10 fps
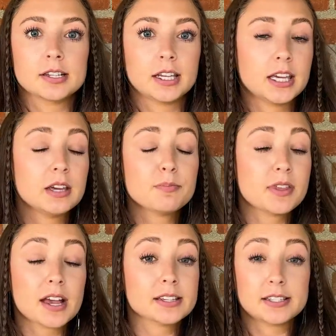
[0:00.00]
keep
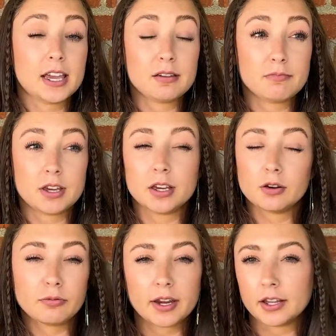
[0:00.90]
that same
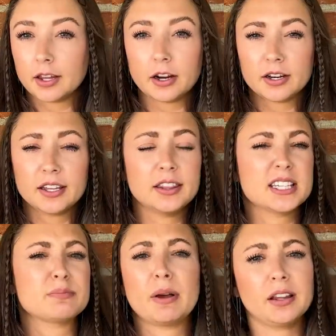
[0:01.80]
irregularity in the
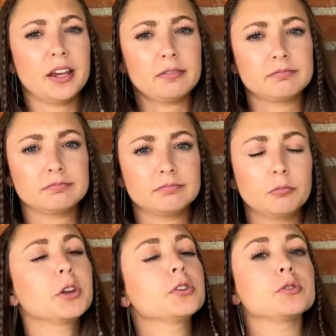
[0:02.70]
spelling
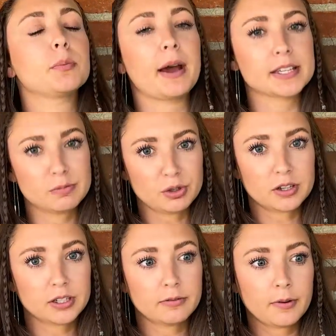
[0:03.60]
when you do the past
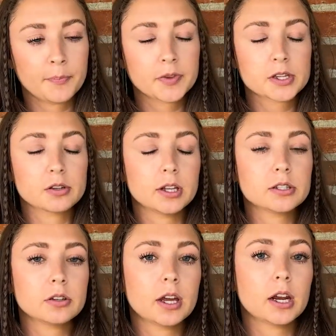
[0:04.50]
subjunctive. So
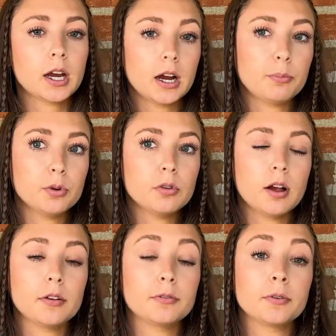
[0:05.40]
let's look at a couple
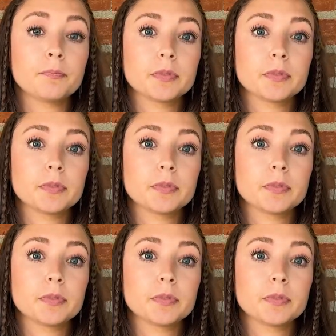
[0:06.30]
of